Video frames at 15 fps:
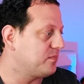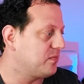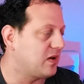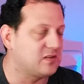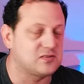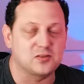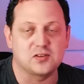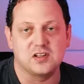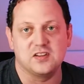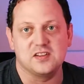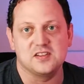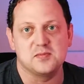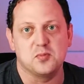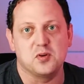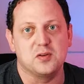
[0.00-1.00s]
was looking at
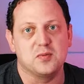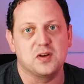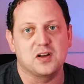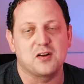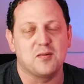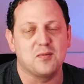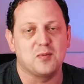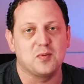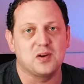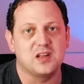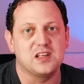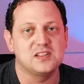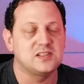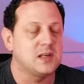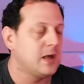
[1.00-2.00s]
this morning, but I can't remember what it
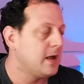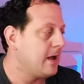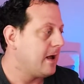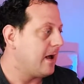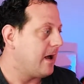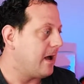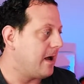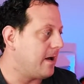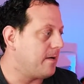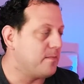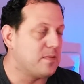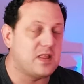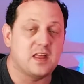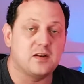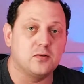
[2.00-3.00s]
is.
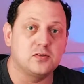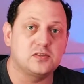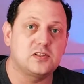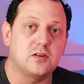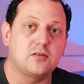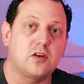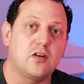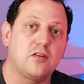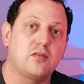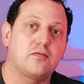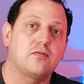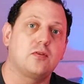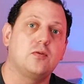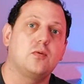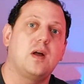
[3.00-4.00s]
And then also go
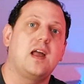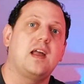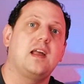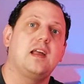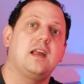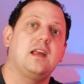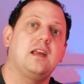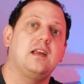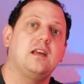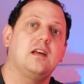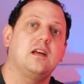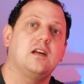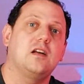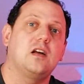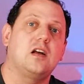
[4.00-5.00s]
through a
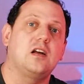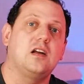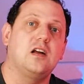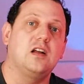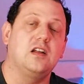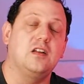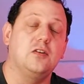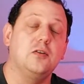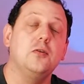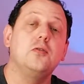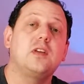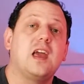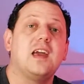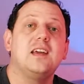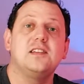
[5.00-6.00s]
new
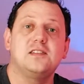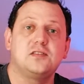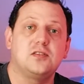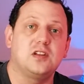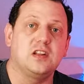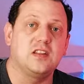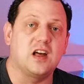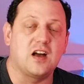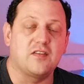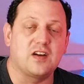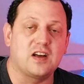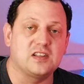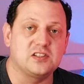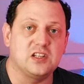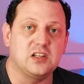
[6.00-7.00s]
case study that I've
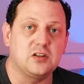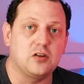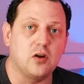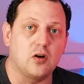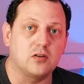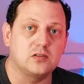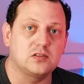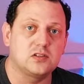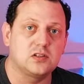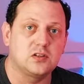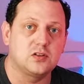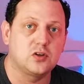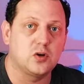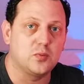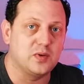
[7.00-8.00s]
actually got
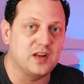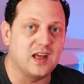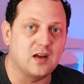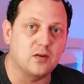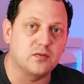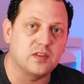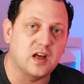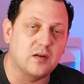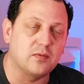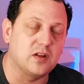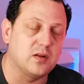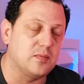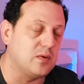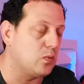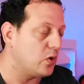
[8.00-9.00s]
coming out that I'm
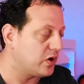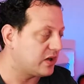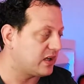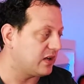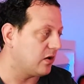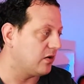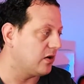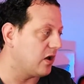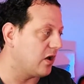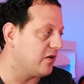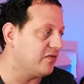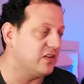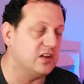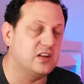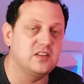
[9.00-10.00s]
going to be working on
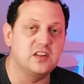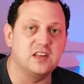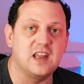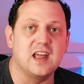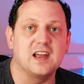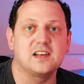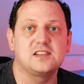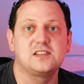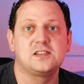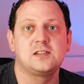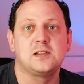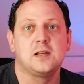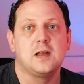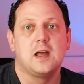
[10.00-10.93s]
over the next